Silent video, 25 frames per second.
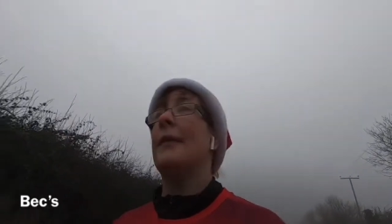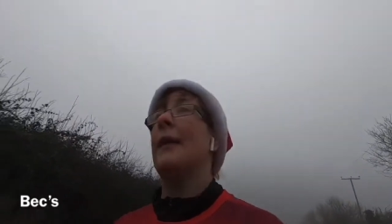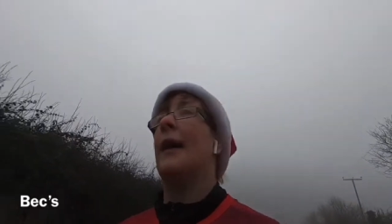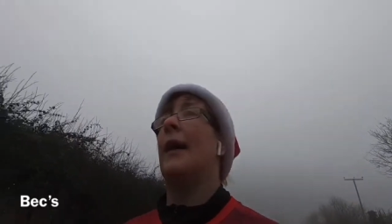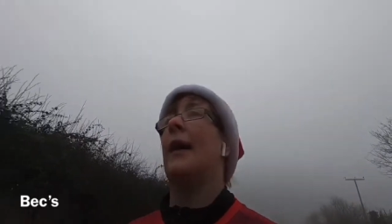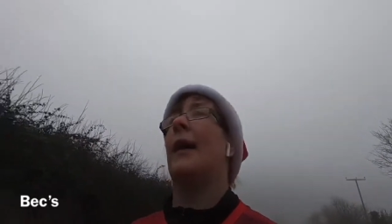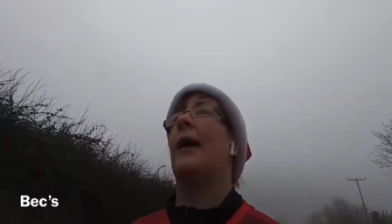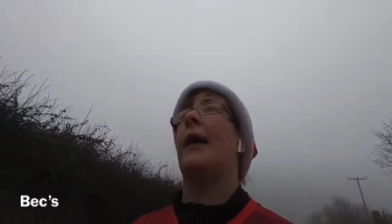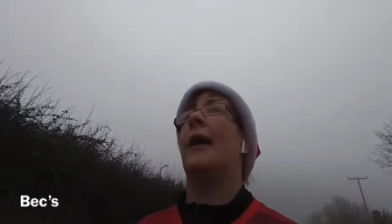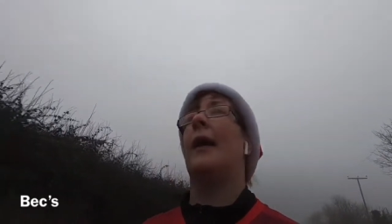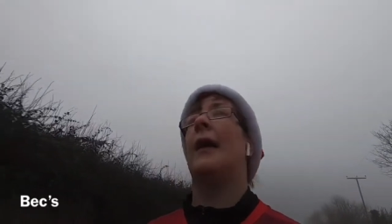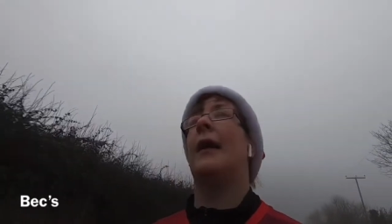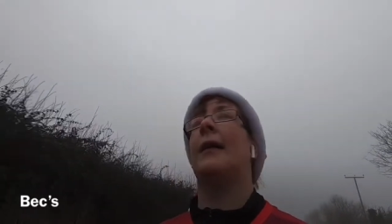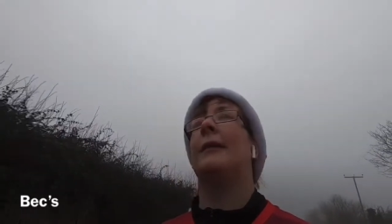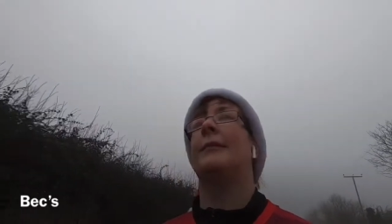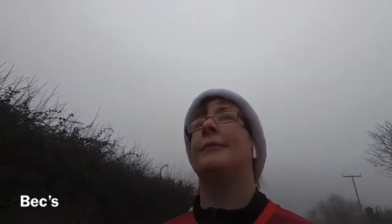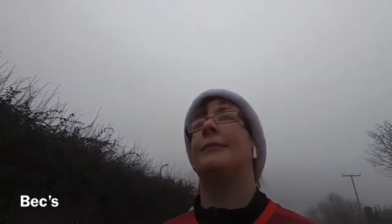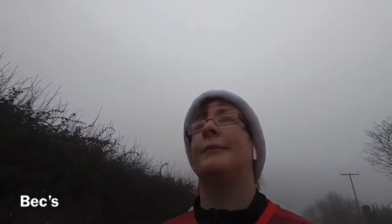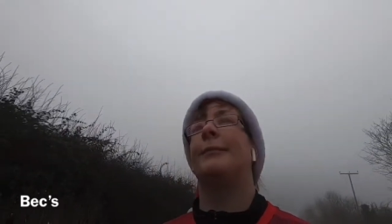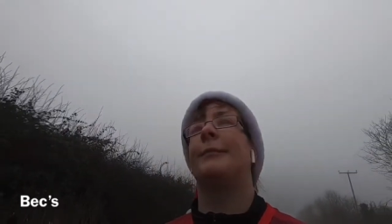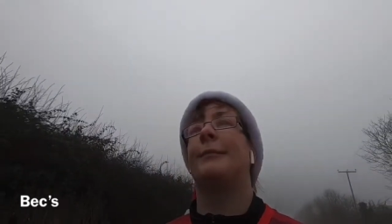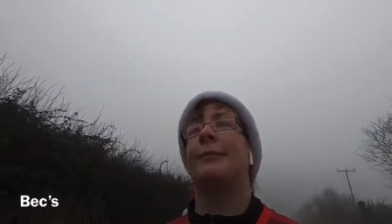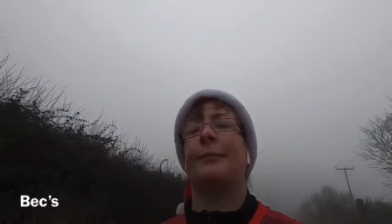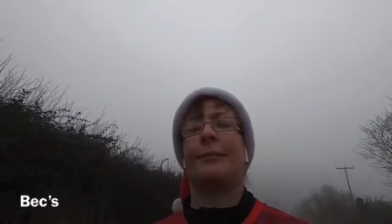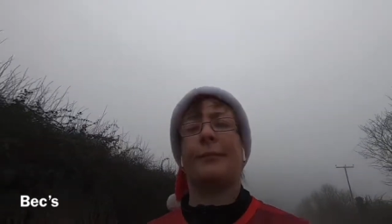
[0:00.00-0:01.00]
Um,
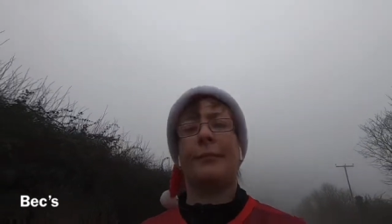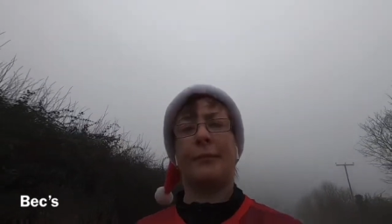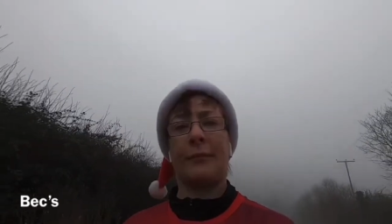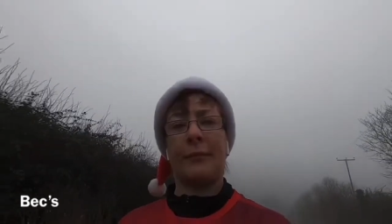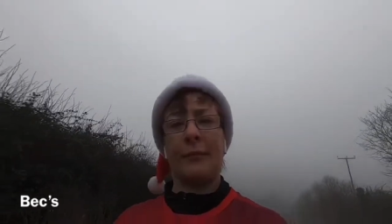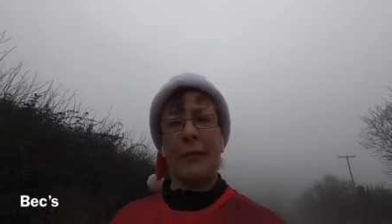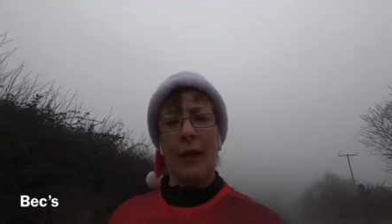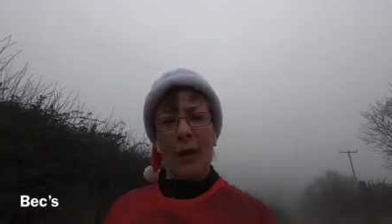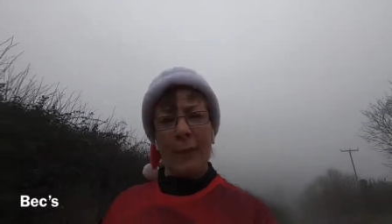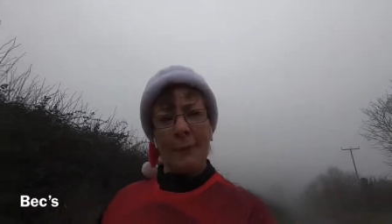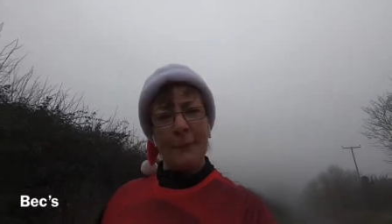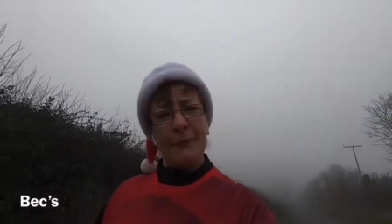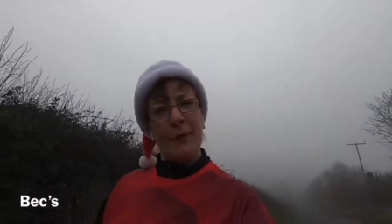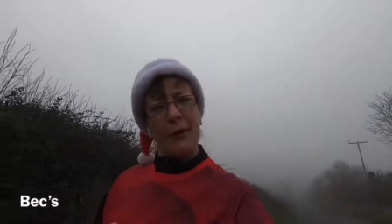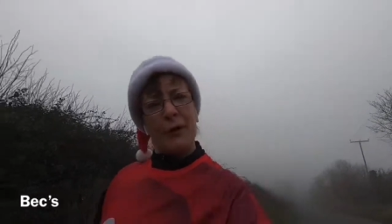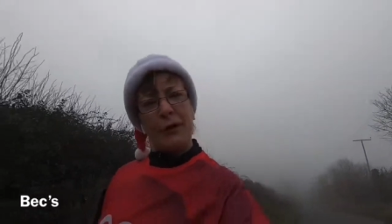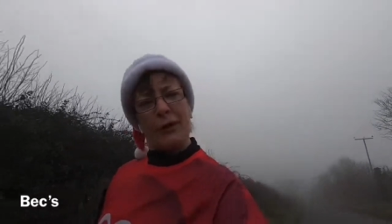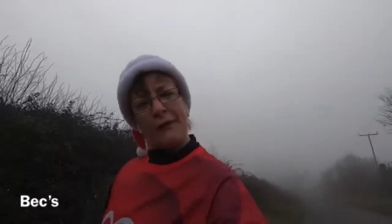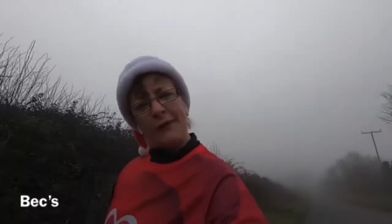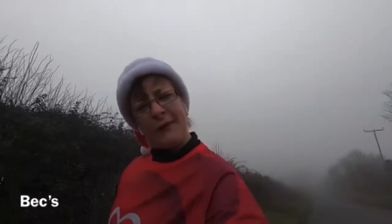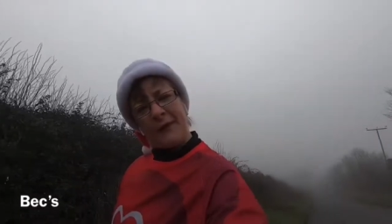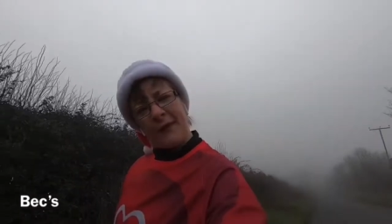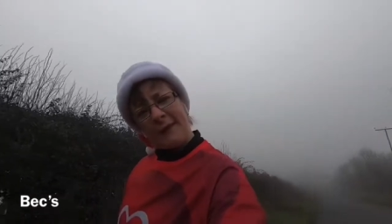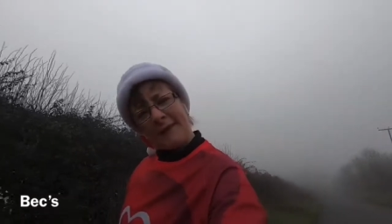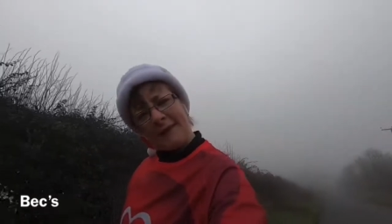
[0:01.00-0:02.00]
I'm looking
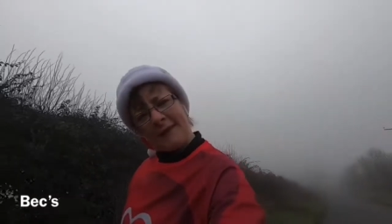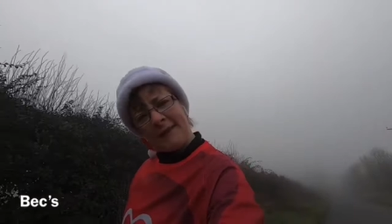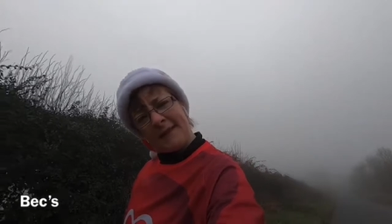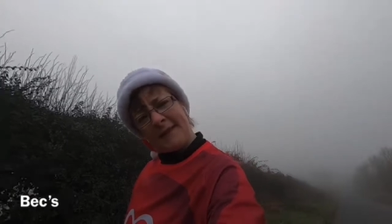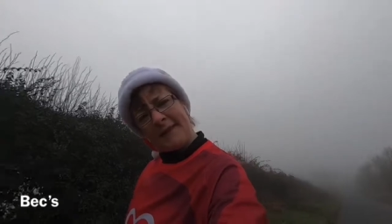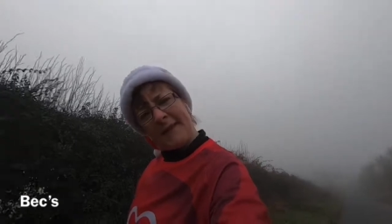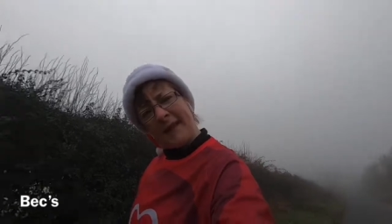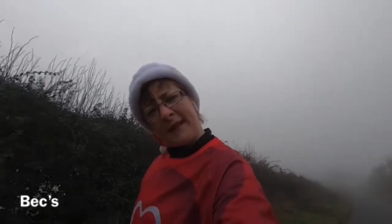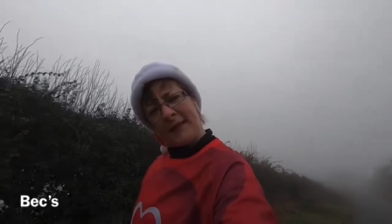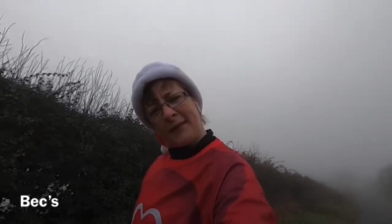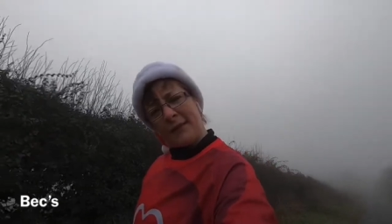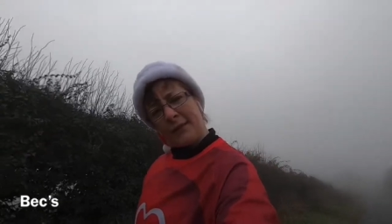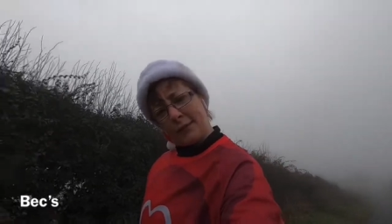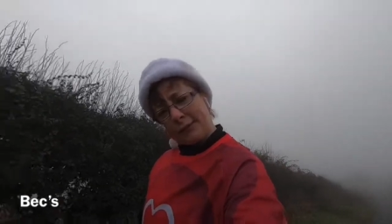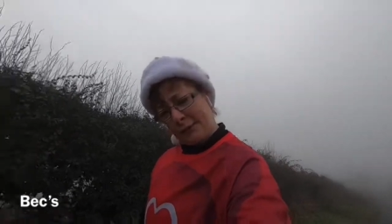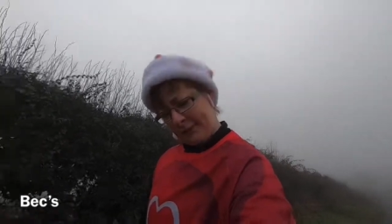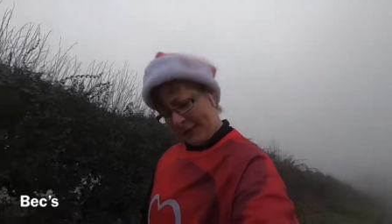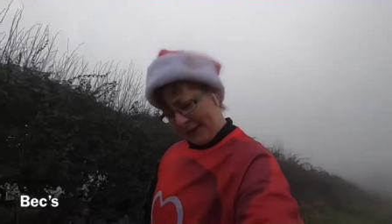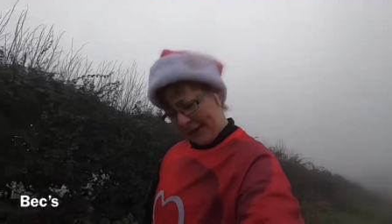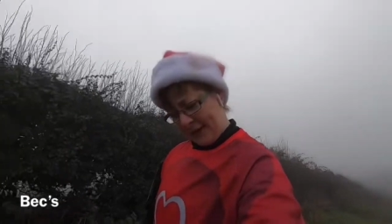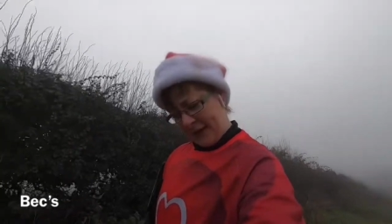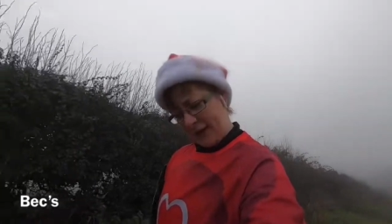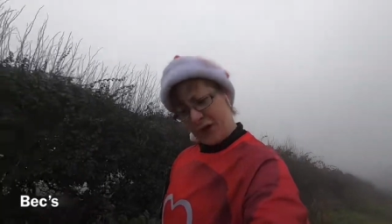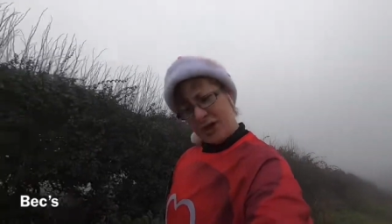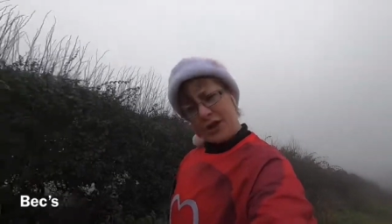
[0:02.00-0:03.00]
very
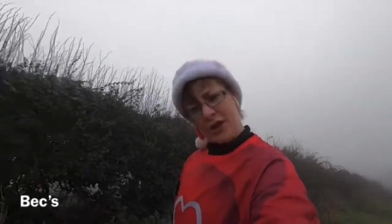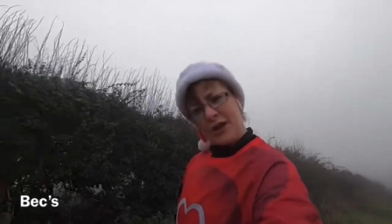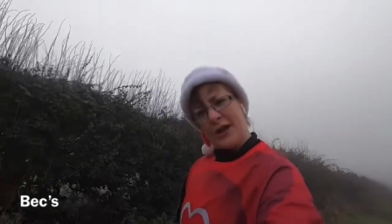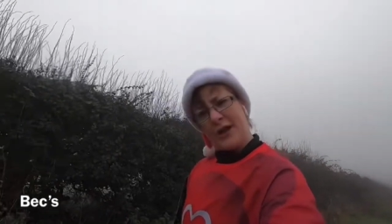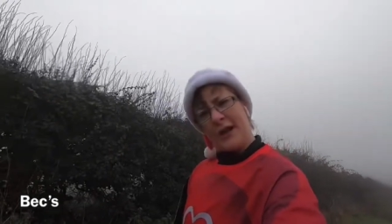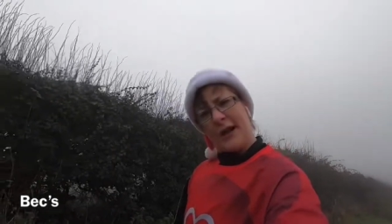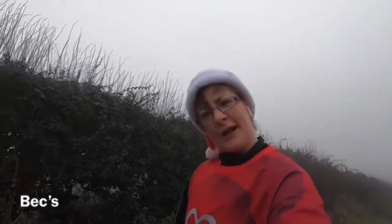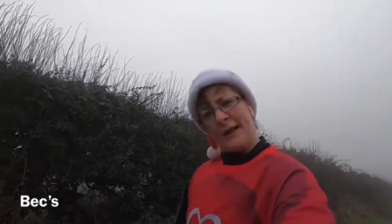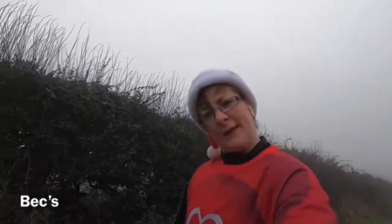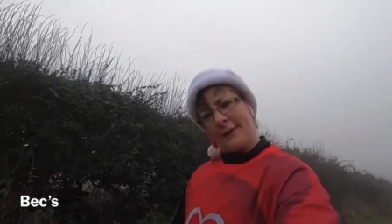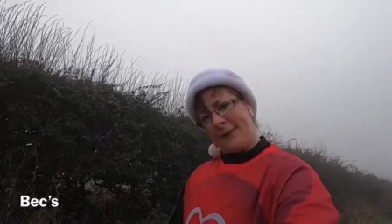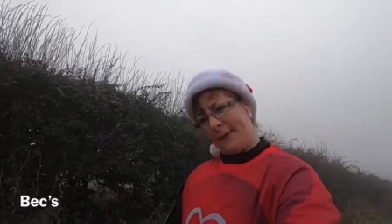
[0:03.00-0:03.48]
Santory-ish today, if